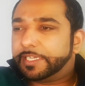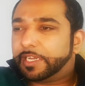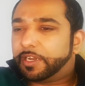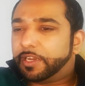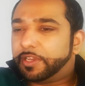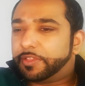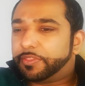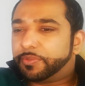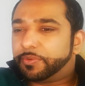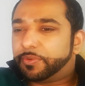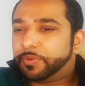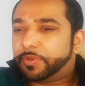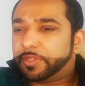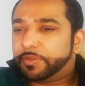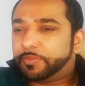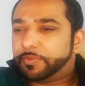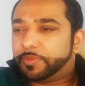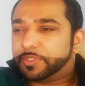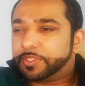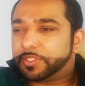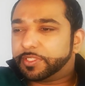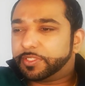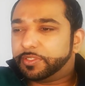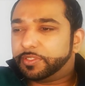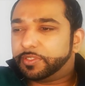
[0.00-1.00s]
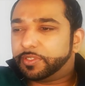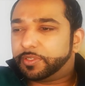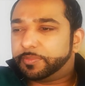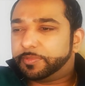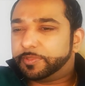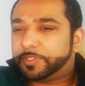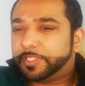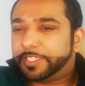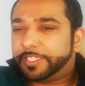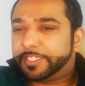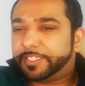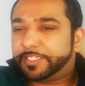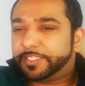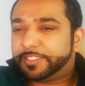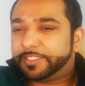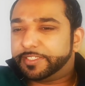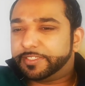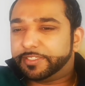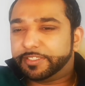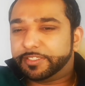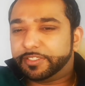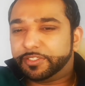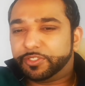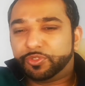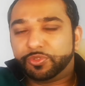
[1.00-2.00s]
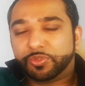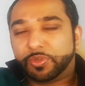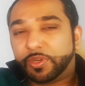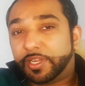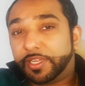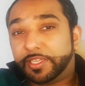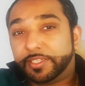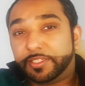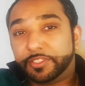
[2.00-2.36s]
I thought it was a good idea to try